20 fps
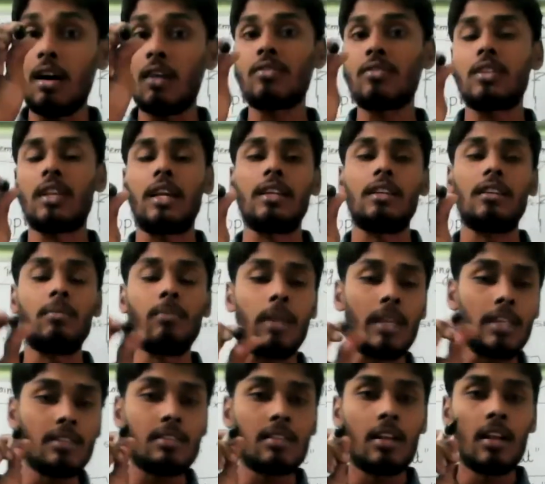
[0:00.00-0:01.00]
of sight.
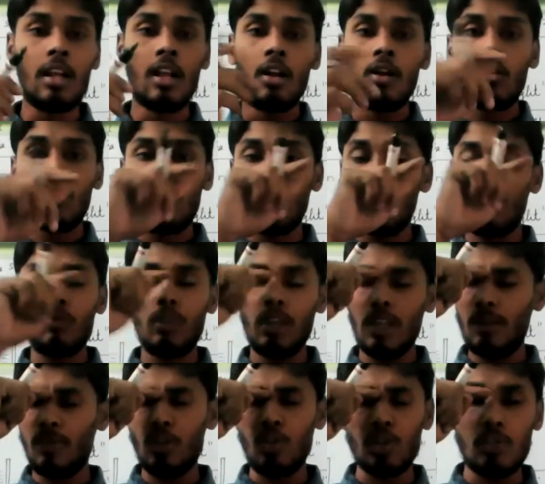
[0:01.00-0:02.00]
Means
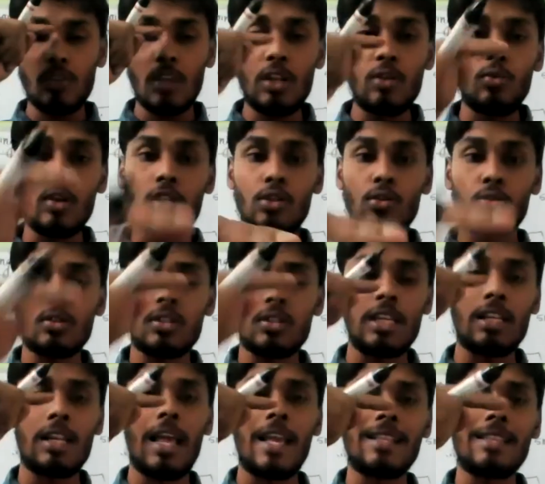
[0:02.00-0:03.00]
usually we used to
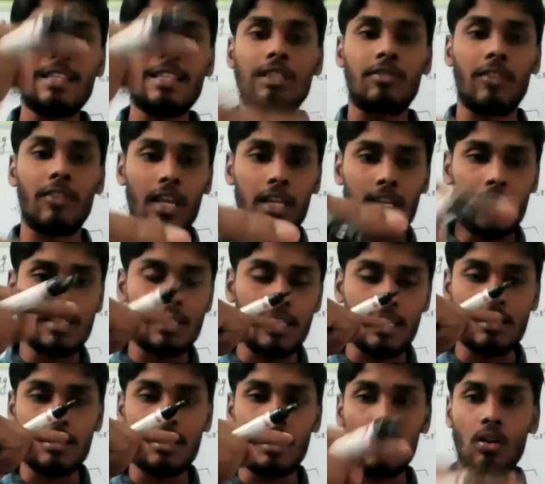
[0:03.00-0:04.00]
see like this way. Is it
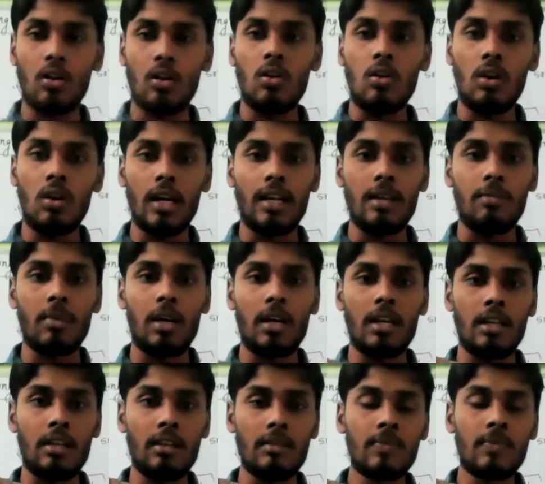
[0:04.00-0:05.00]
yes or no, Hari
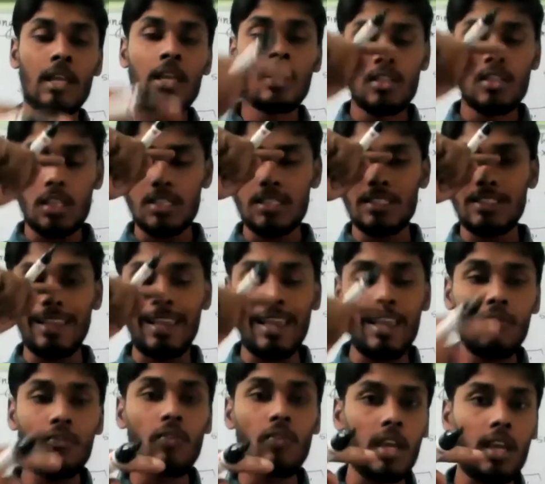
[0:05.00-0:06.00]
Mari? The
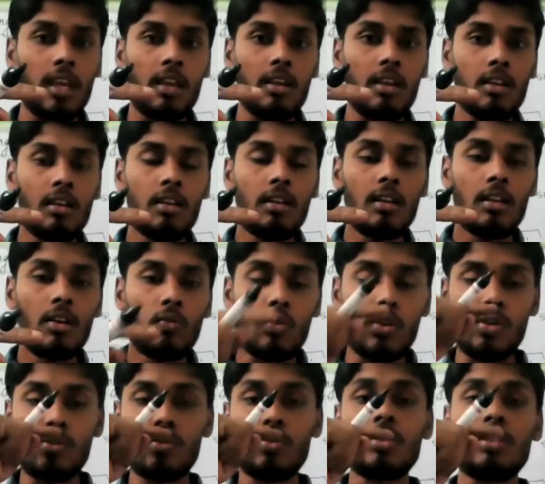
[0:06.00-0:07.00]
same way we
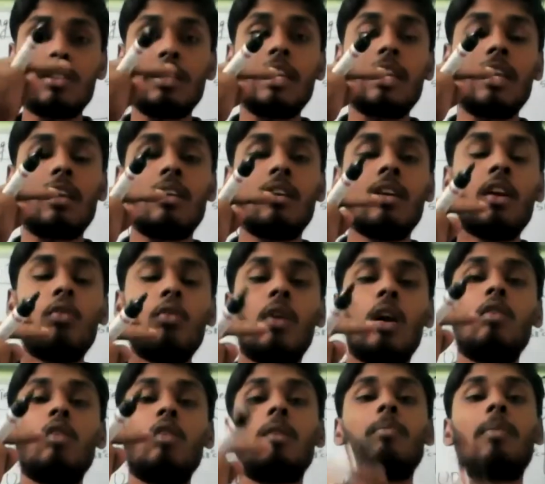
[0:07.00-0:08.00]
should, while
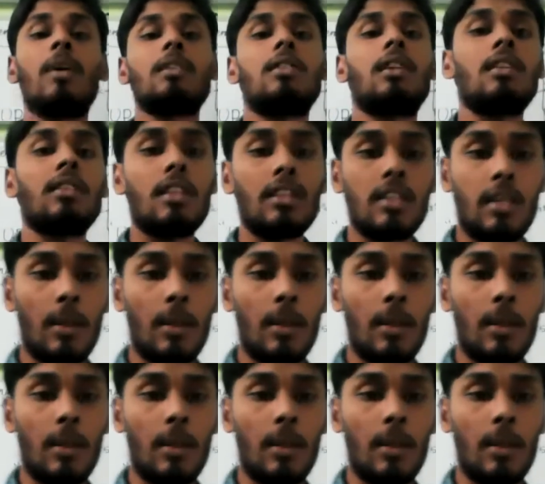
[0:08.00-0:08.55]
we are measuring the